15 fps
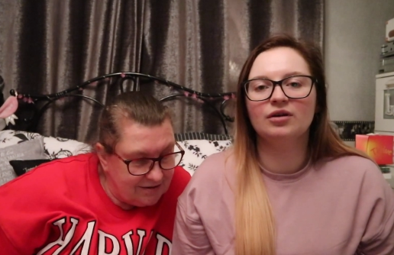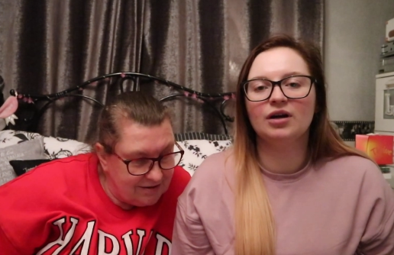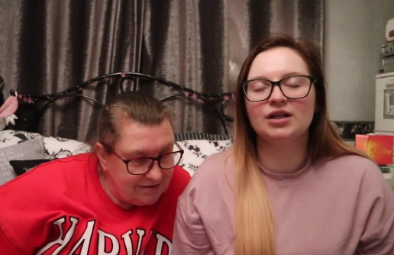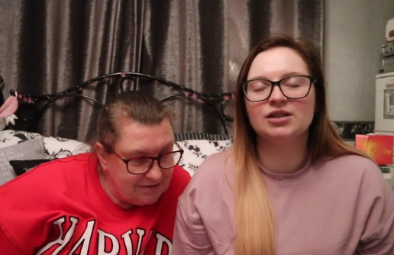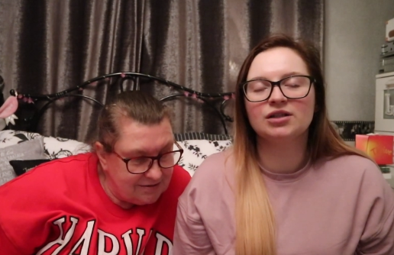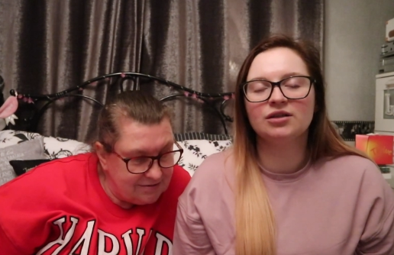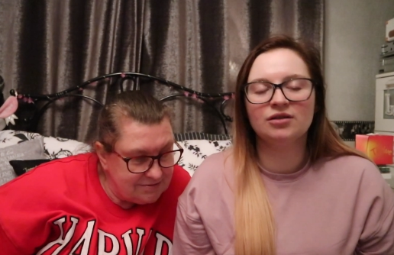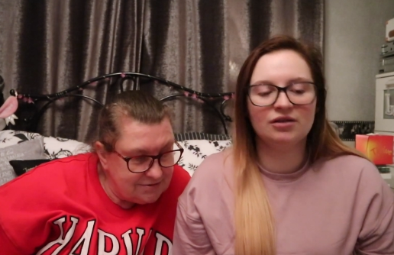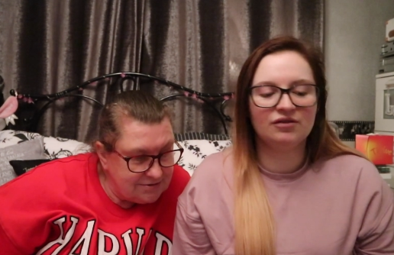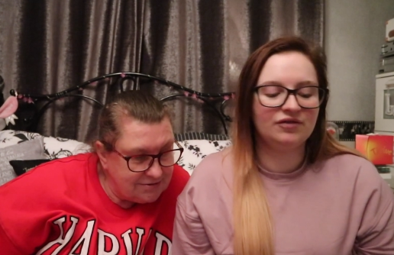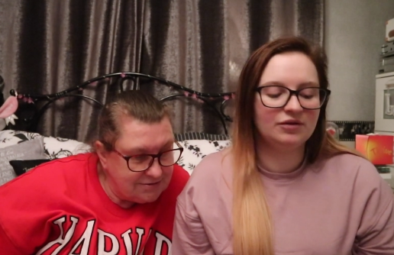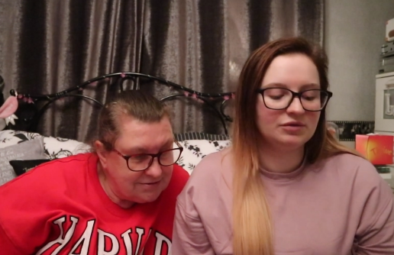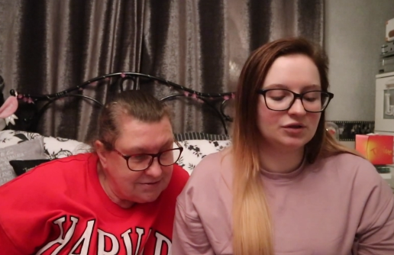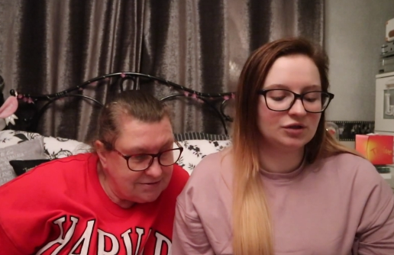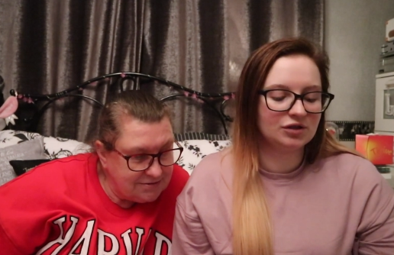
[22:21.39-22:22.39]
Speaker 1: I don't know if
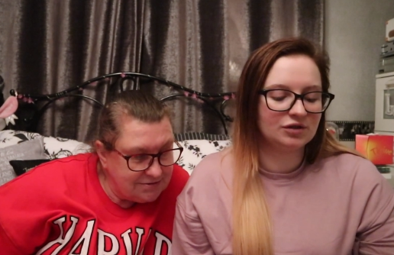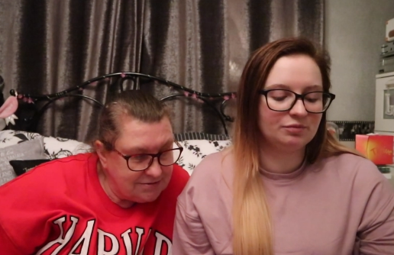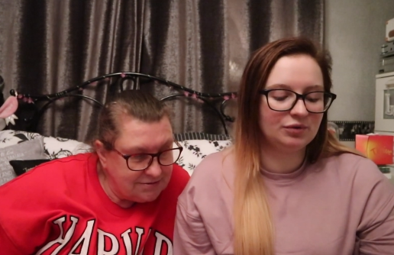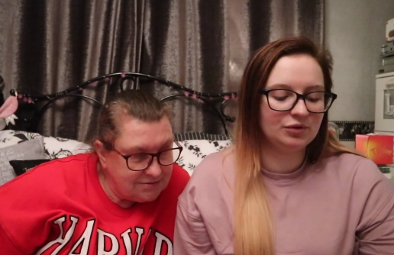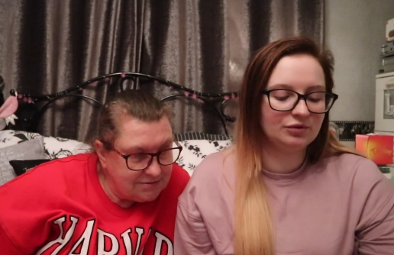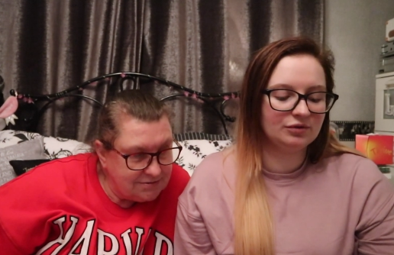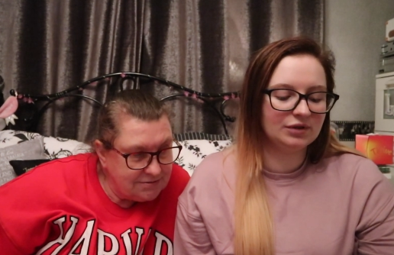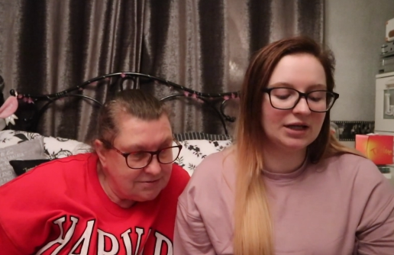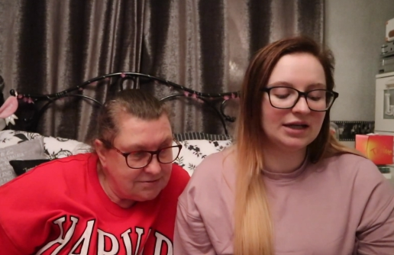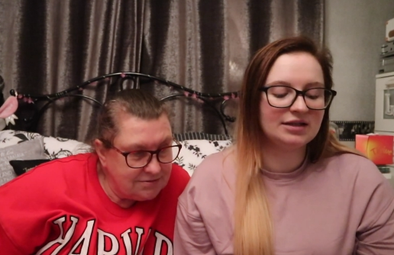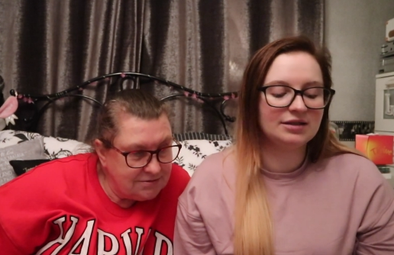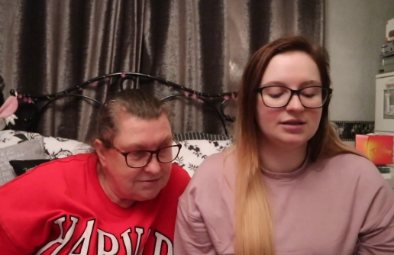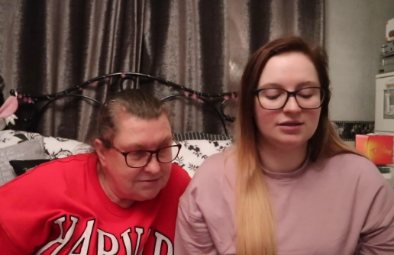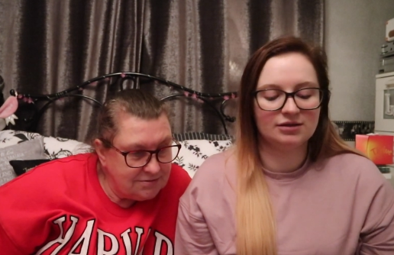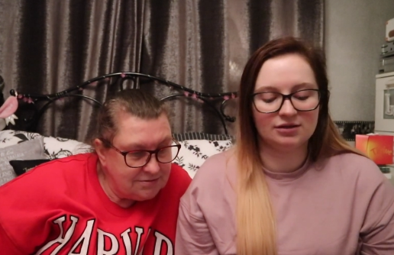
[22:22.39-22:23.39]
it was just pure
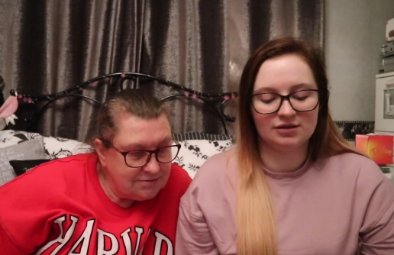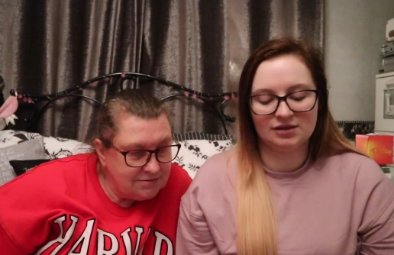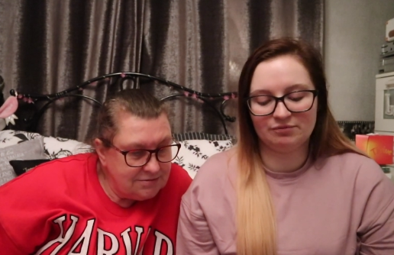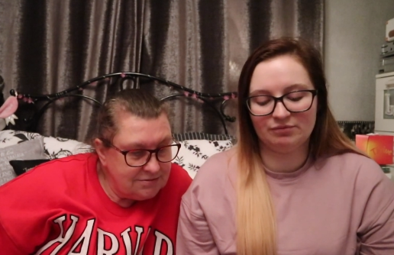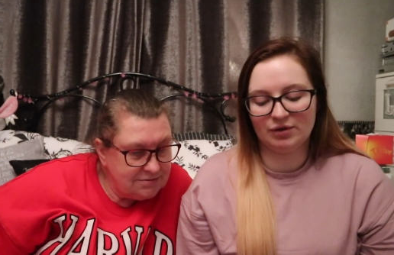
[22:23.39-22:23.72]
laziness,